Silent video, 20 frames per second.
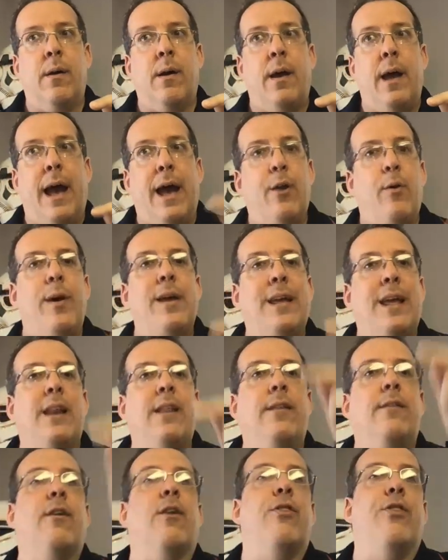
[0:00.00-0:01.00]
how do I get
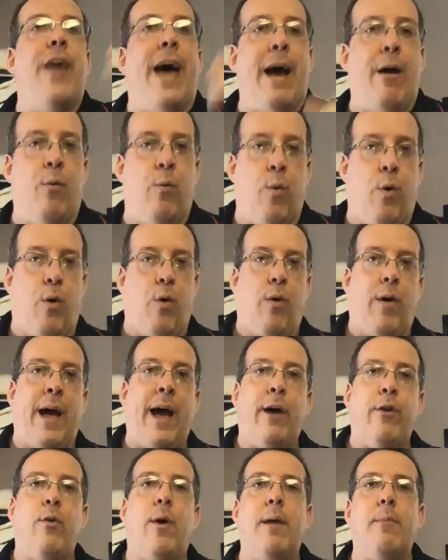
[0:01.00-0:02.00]
into that role?
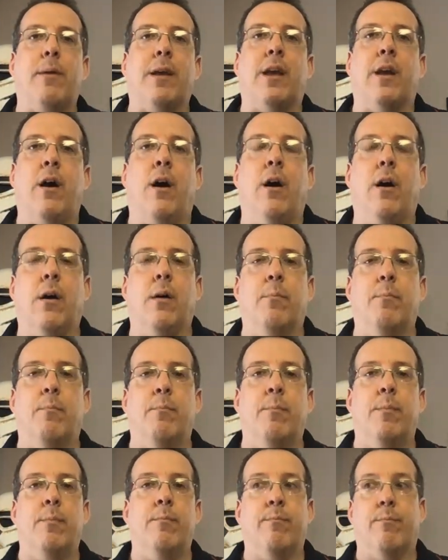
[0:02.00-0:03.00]
How do I
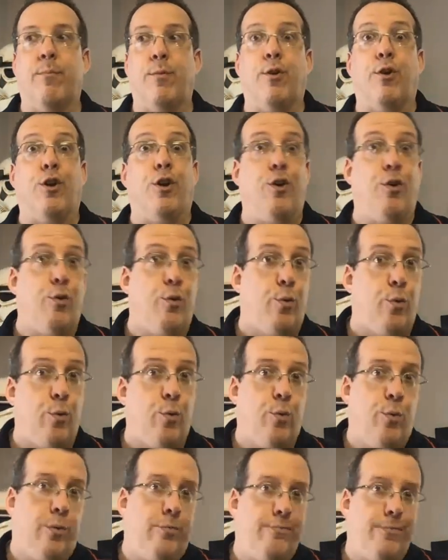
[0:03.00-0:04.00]
become
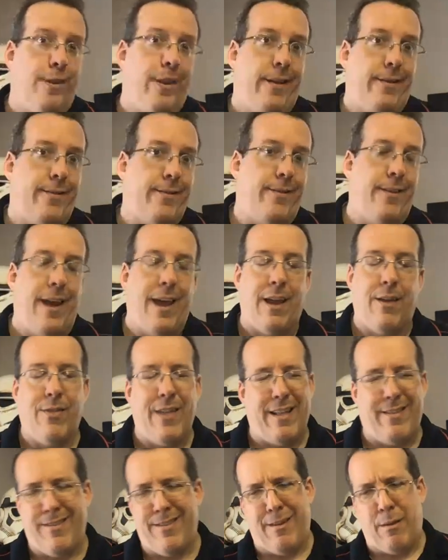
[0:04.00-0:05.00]
you, let's say?
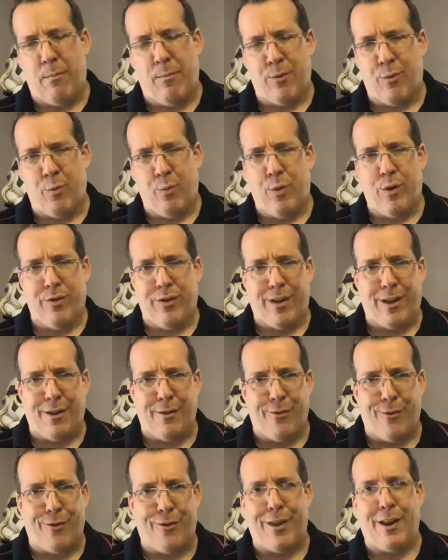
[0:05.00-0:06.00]
That seems really
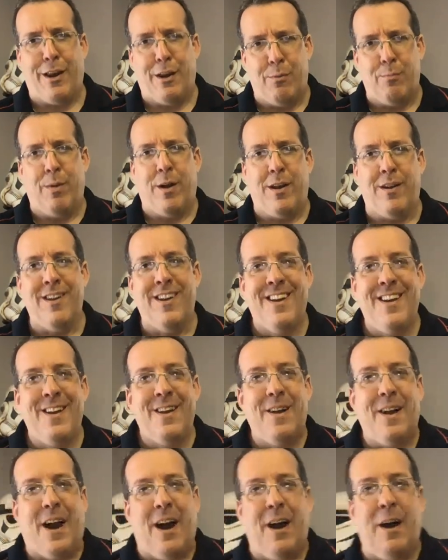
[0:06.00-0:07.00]
conceited, but
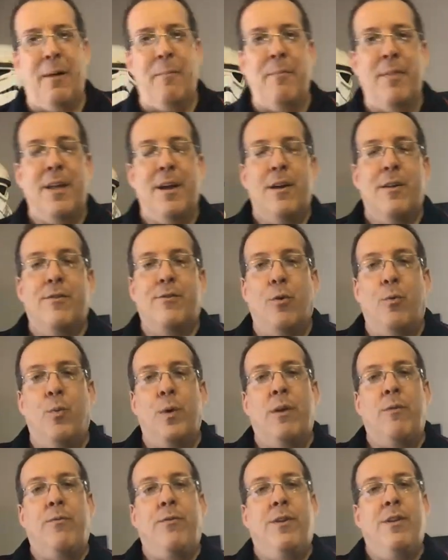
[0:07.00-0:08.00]
um, so
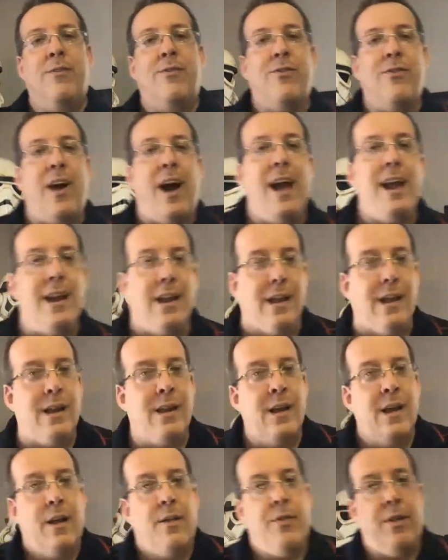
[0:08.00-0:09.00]
we've
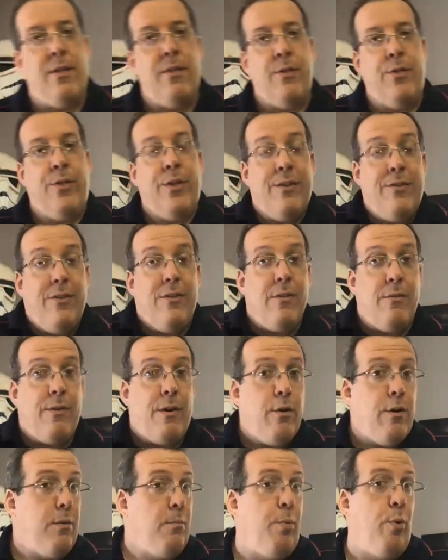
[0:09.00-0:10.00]
decided that this is a
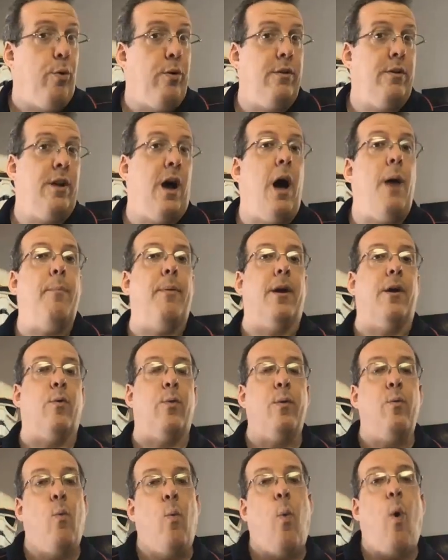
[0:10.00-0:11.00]
very important topic.
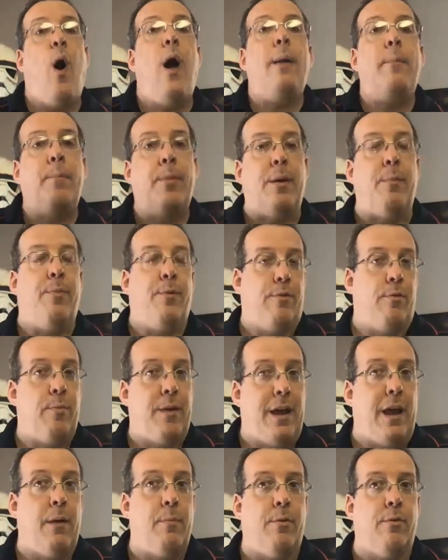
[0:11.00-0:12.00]
We want people to
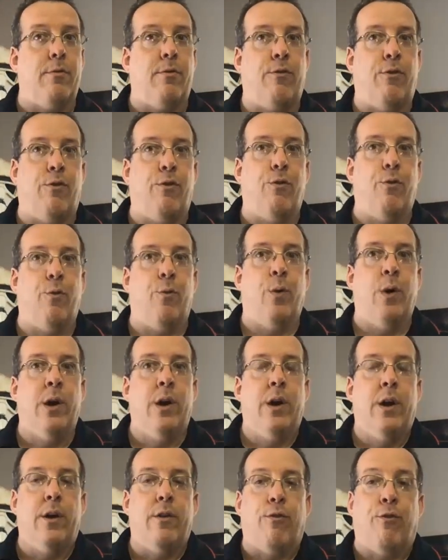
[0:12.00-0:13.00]
be able to
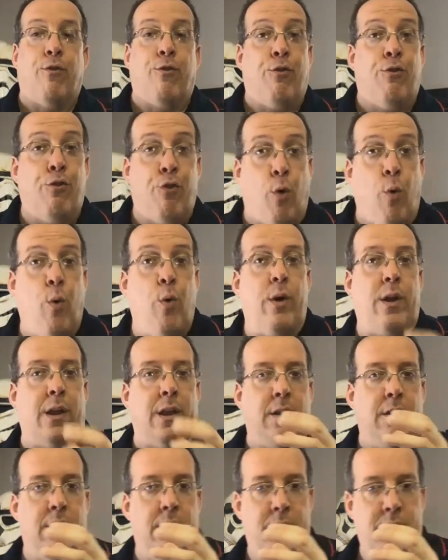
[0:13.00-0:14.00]

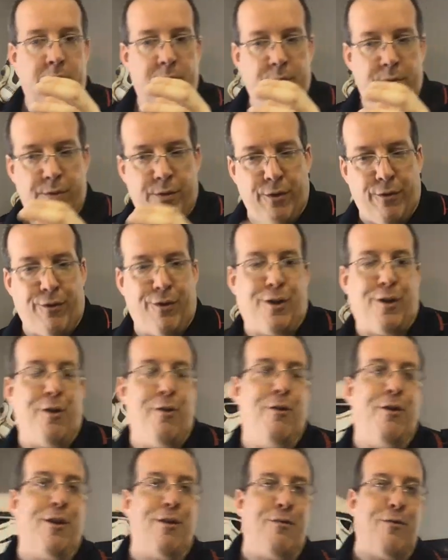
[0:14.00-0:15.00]
join the
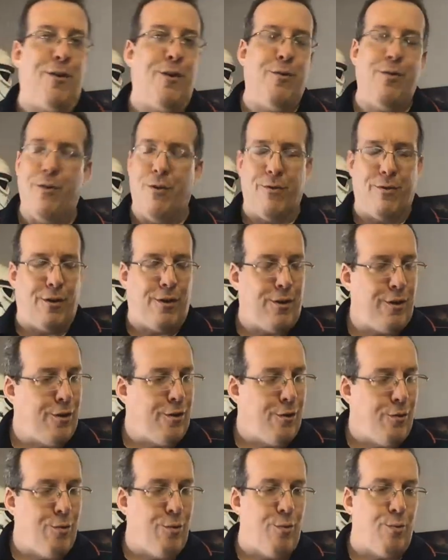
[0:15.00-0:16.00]
security field. There's a
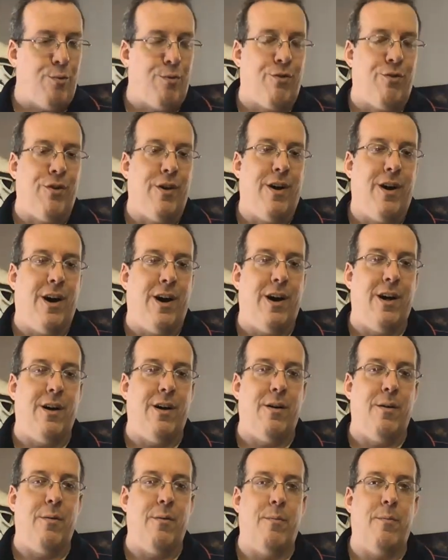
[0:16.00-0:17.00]
huge
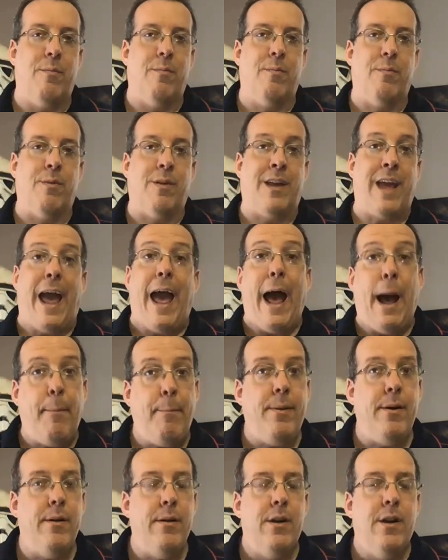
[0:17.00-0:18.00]
uh,
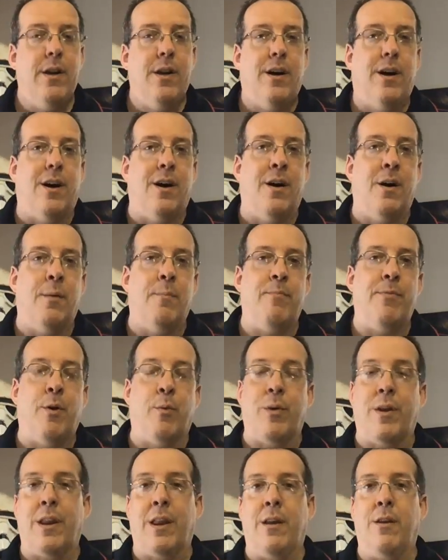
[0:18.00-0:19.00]
gap um, that
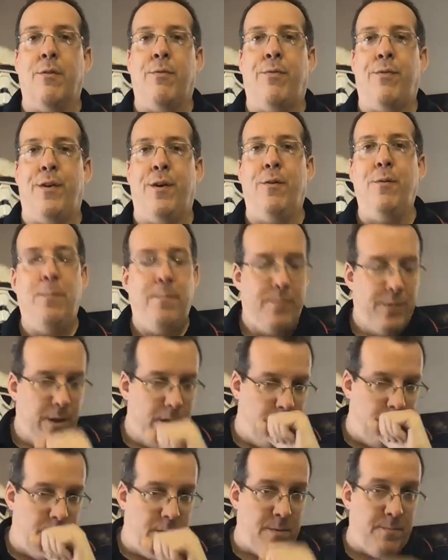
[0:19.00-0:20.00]
we need to fill.
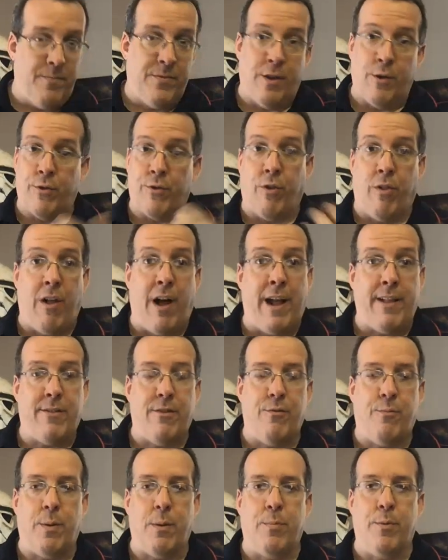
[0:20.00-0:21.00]
There's lots
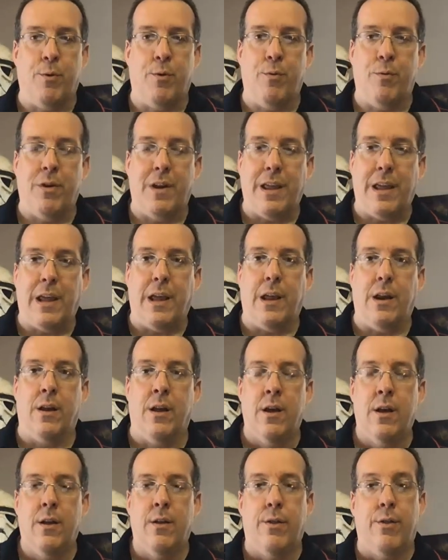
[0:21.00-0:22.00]
of people who need
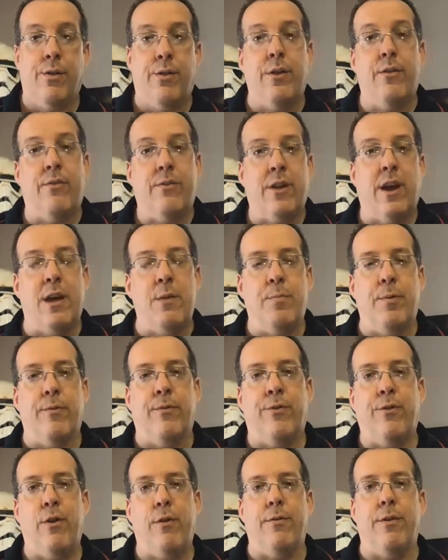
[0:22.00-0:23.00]
this type
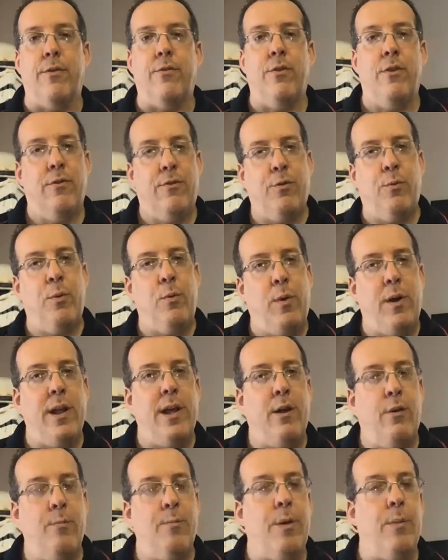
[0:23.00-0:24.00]
of service, so we want
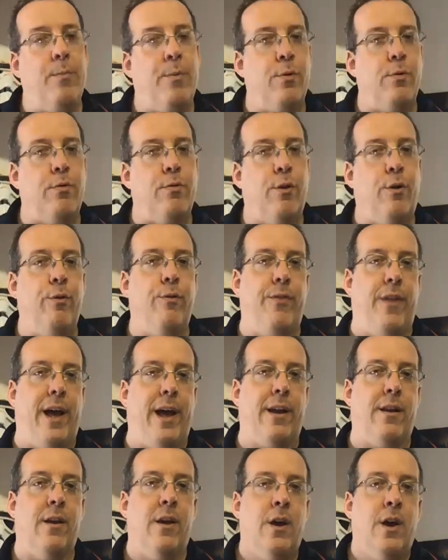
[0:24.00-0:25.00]
to help people learn
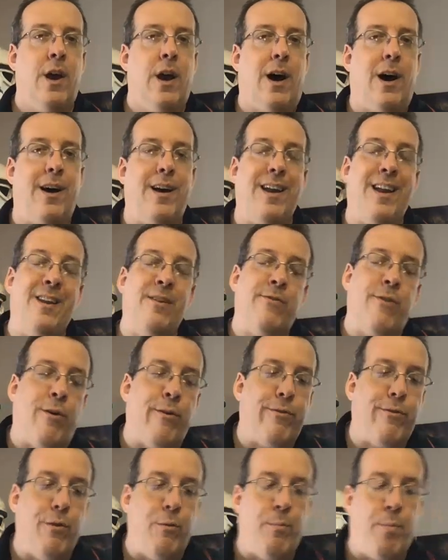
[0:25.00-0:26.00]
that. Uh, it is
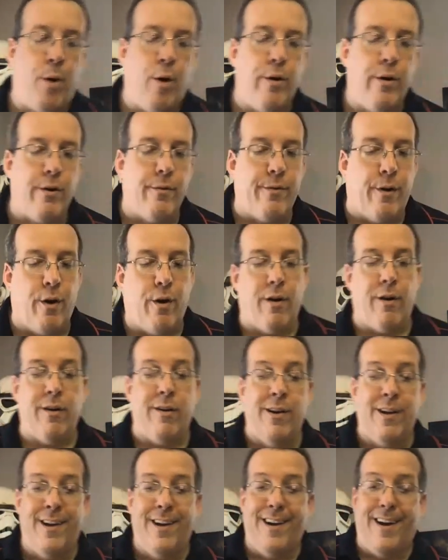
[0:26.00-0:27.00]
also part of
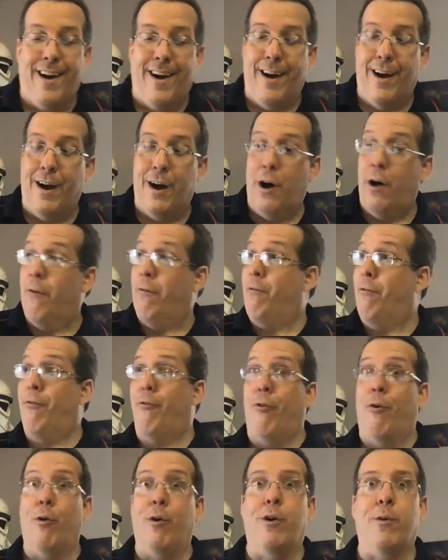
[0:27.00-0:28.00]
our uh,
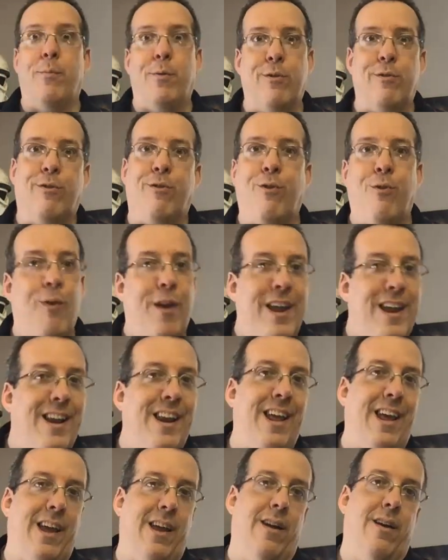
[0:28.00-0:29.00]
affordable
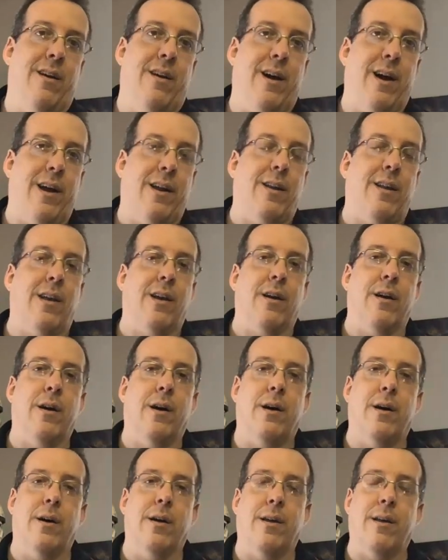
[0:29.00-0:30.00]
training idea.
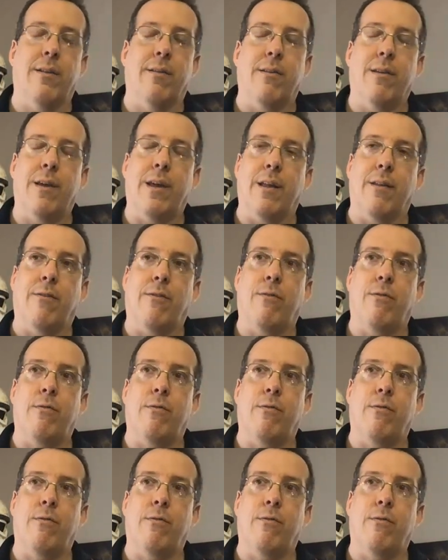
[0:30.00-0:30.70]
Uh, it, it's